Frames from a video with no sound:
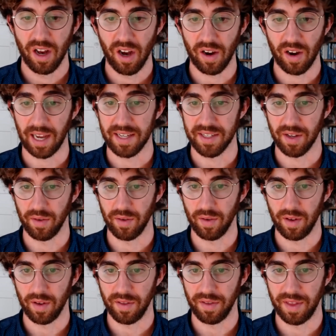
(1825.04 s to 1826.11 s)
Okay, so
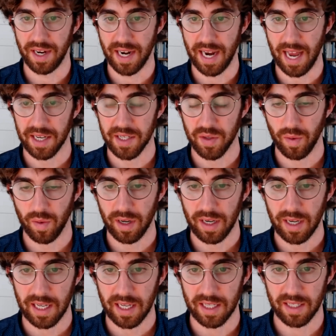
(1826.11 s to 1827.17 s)
the next one
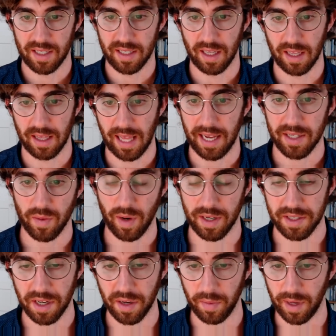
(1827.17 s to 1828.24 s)
is the last
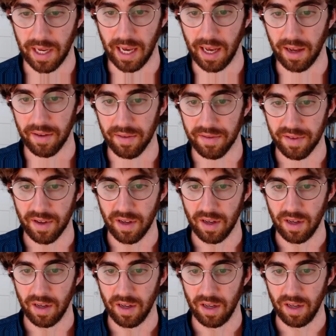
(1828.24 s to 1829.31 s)
question we have.
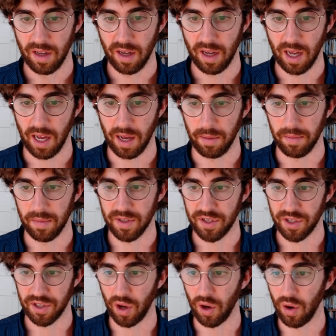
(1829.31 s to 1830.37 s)
Um,
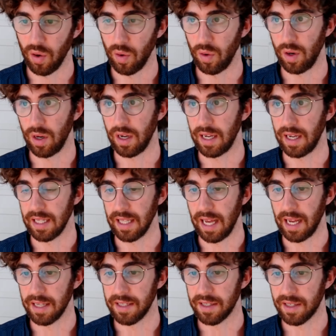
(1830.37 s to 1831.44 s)
so
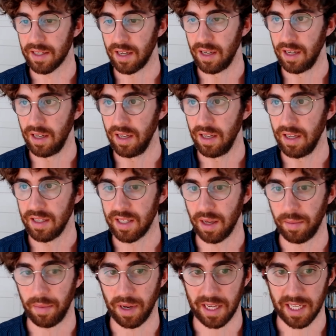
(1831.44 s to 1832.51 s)
unless
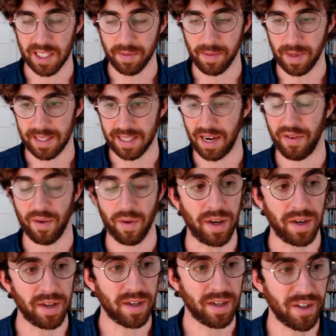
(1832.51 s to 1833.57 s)
somebody submits another
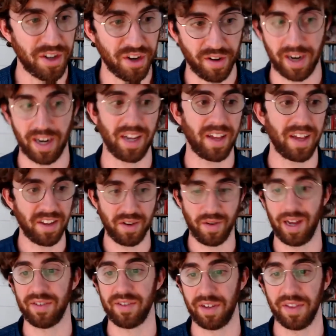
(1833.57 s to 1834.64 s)
one during you
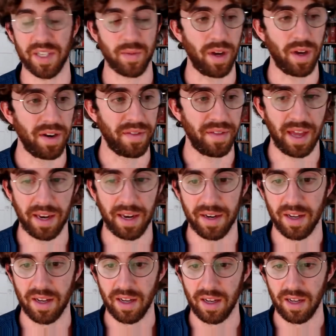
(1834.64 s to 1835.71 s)
answering this one, then
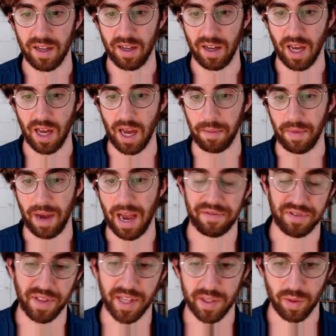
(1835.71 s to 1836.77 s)
um, after
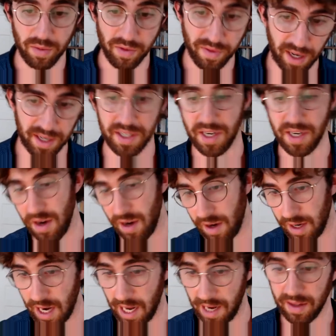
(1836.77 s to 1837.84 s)
this, we'll move on to your
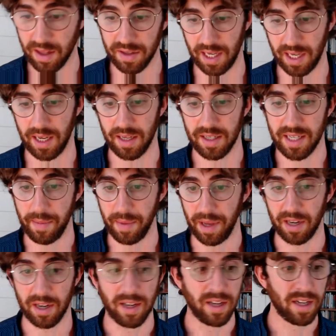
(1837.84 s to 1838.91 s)
kind of closing statement.
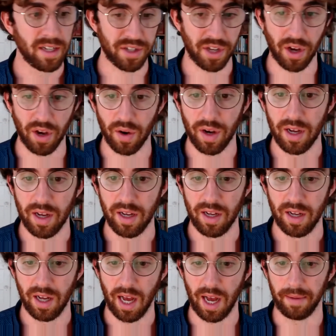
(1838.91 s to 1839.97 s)
So
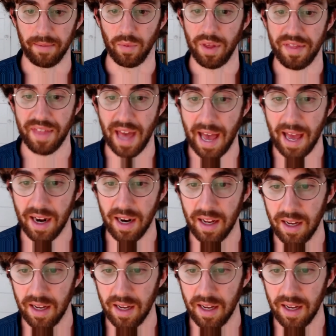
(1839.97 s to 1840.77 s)
um, with that,